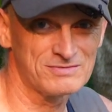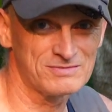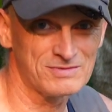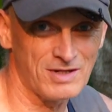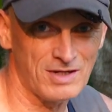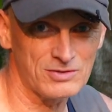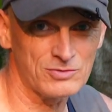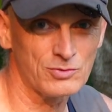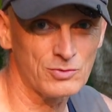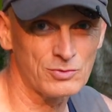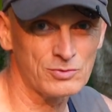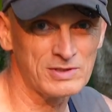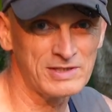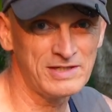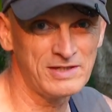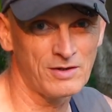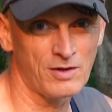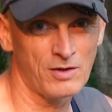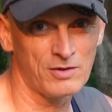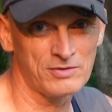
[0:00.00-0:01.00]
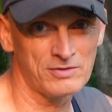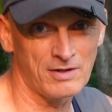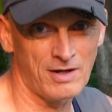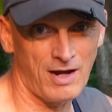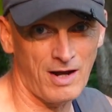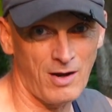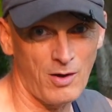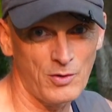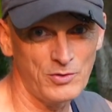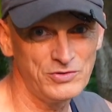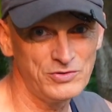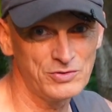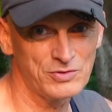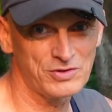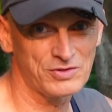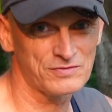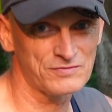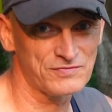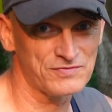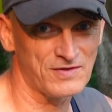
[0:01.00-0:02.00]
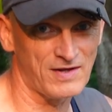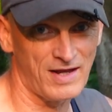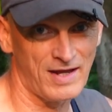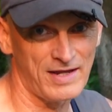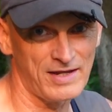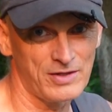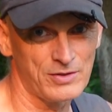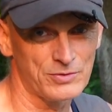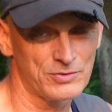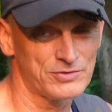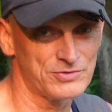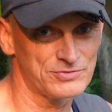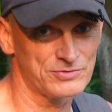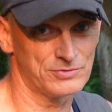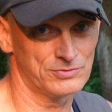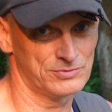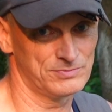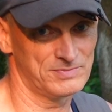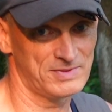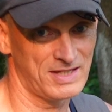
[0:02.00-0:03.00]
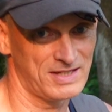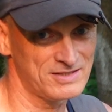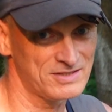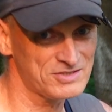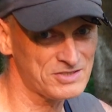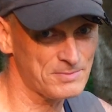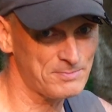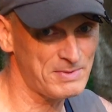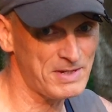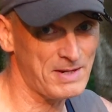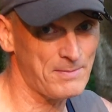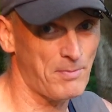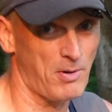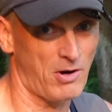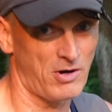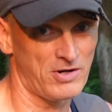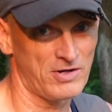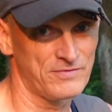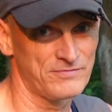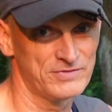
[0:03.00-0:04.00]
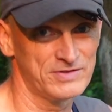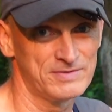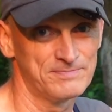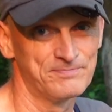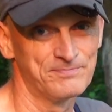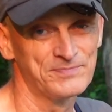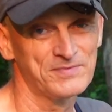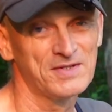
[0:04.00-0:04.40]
not only on how you can fly your drone. That is a big part of it,